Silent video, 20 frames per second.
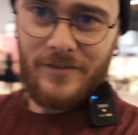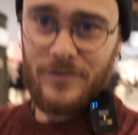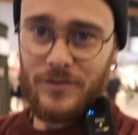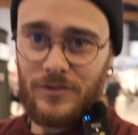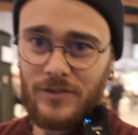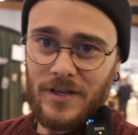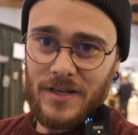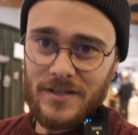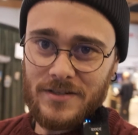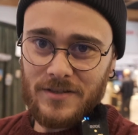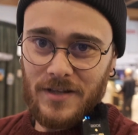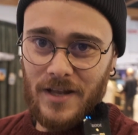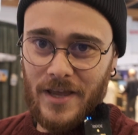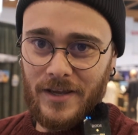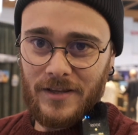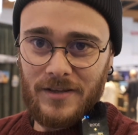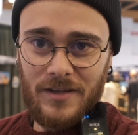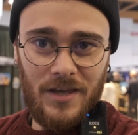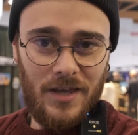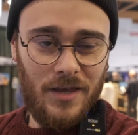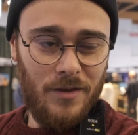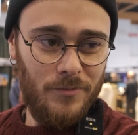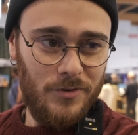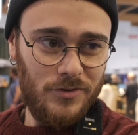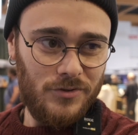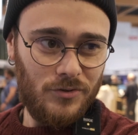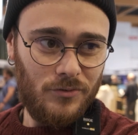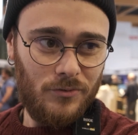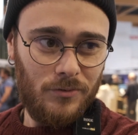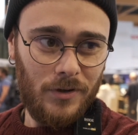to test like the
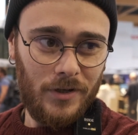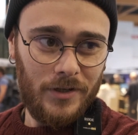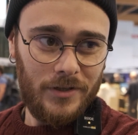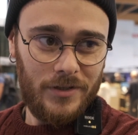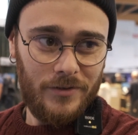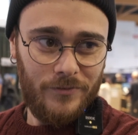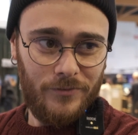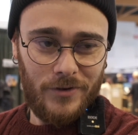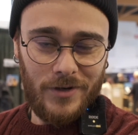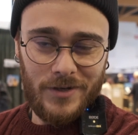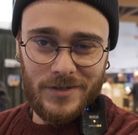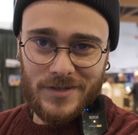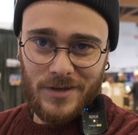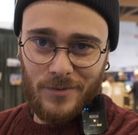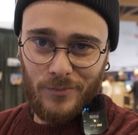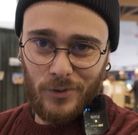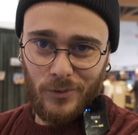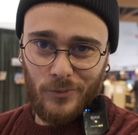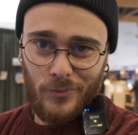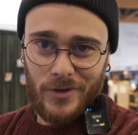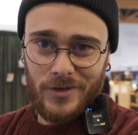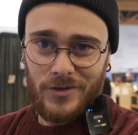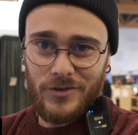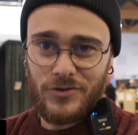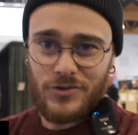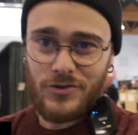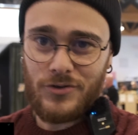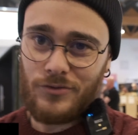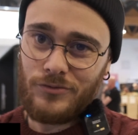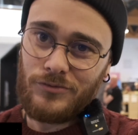image quality, for example, when you
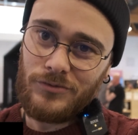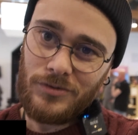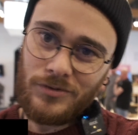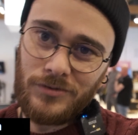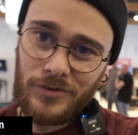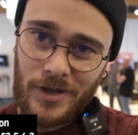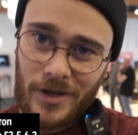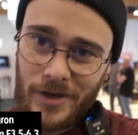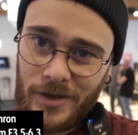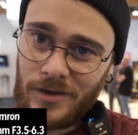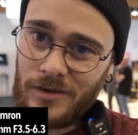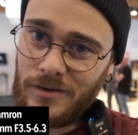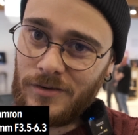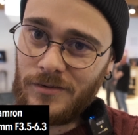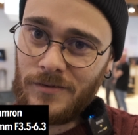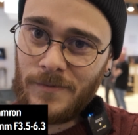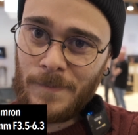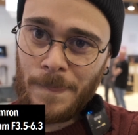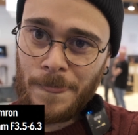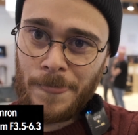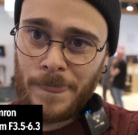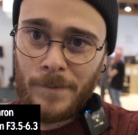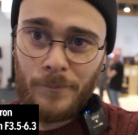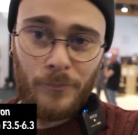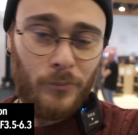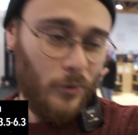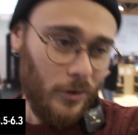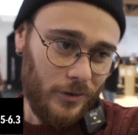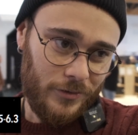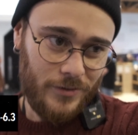shoot like
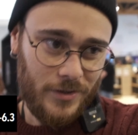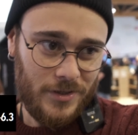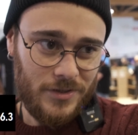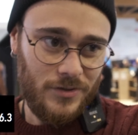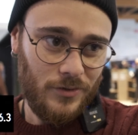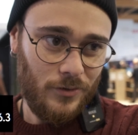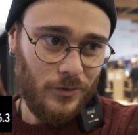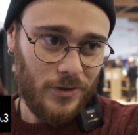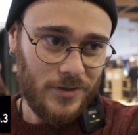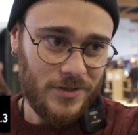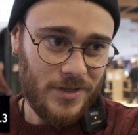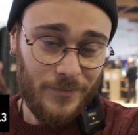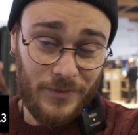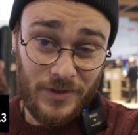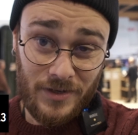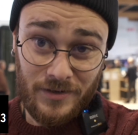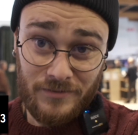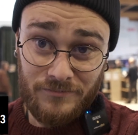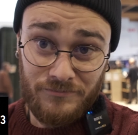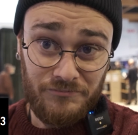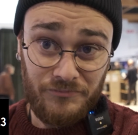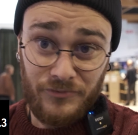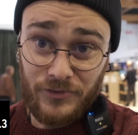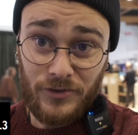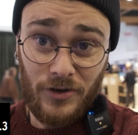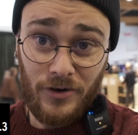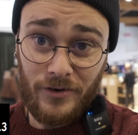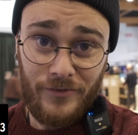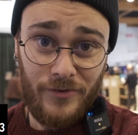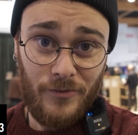portraits or something
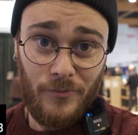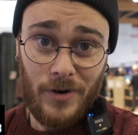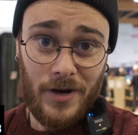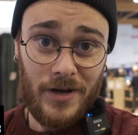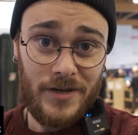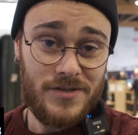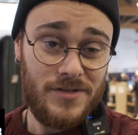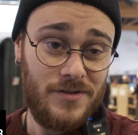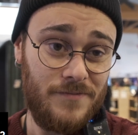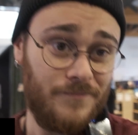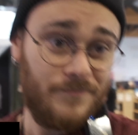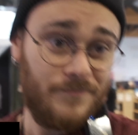photography-wise.